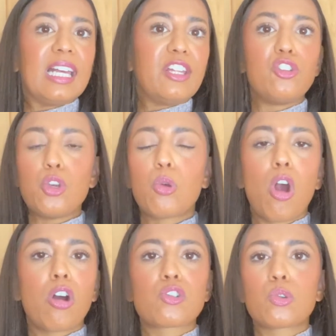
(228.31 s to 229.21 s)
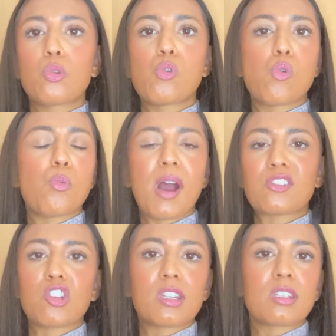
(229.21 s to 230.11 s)
in Newcastle or
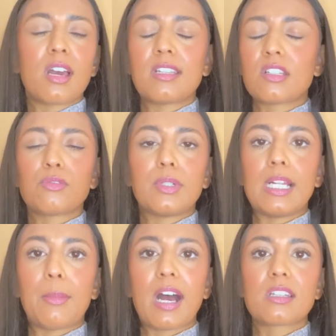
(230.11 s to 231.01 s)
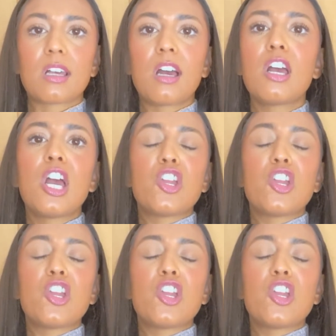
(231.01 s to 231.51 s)
Manchester, it doesn't really matter,